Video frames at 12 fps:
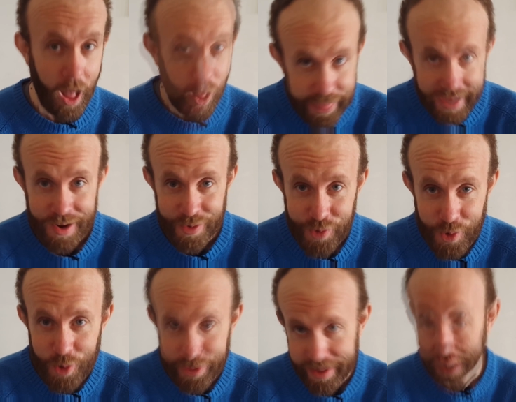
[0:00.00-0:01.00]
And then, of
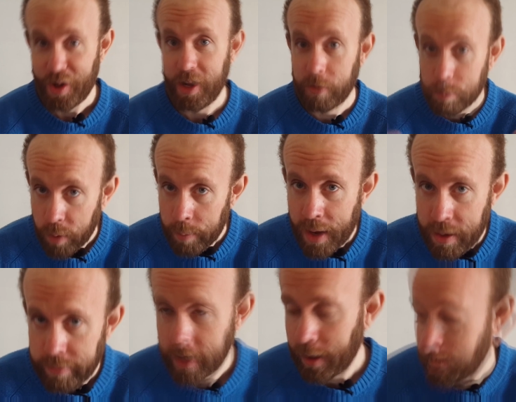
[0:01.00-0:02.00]
course, there is mobile
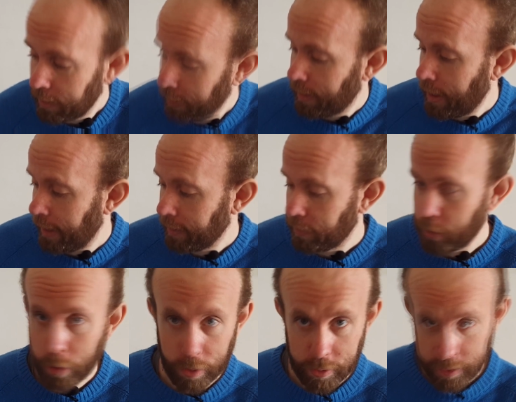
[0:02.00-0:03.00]
VR, like
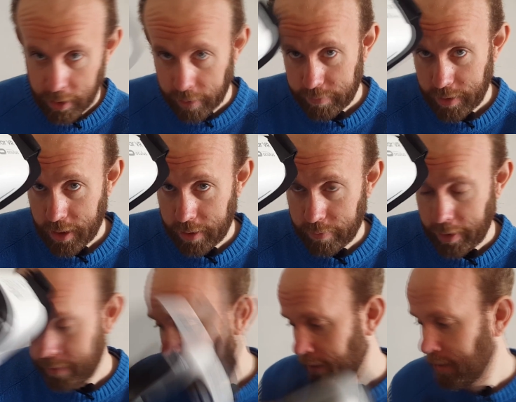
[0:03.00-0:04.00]
the Gear VR
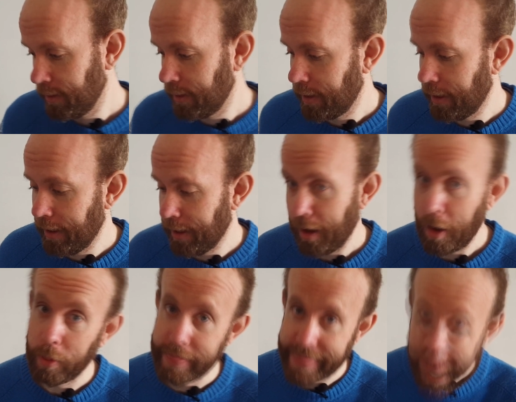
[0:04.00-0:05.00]
right here,
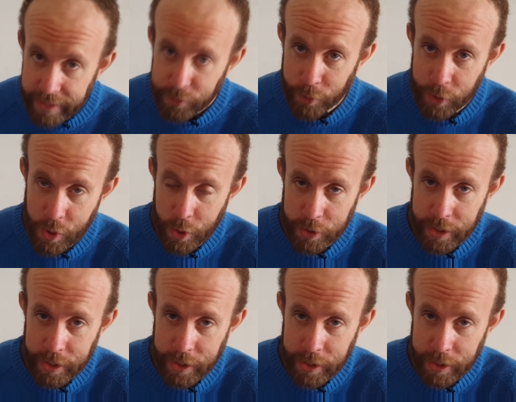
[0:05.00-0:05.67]
and that's another